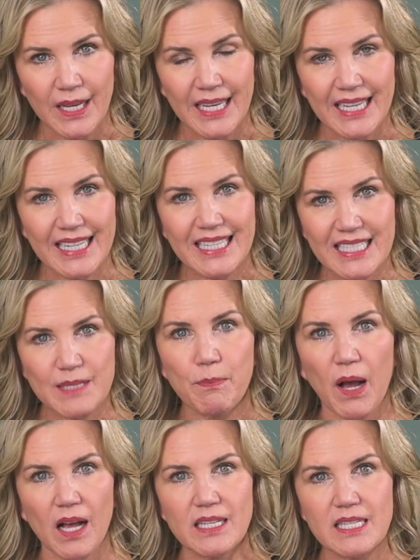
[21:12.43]
It is
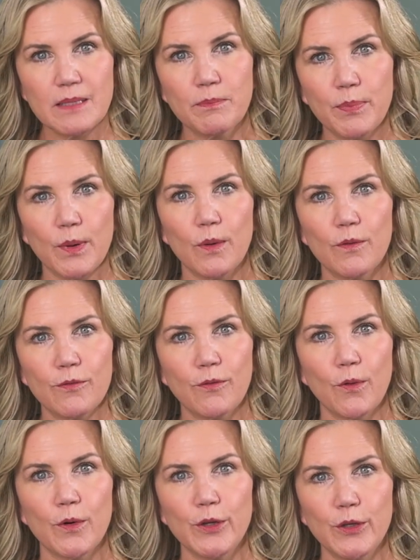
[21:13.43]
possible
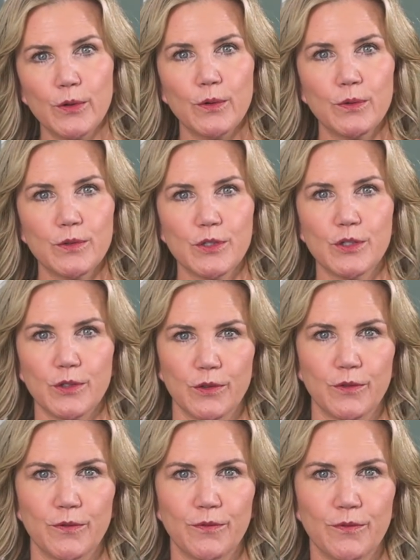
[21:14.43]
for you too.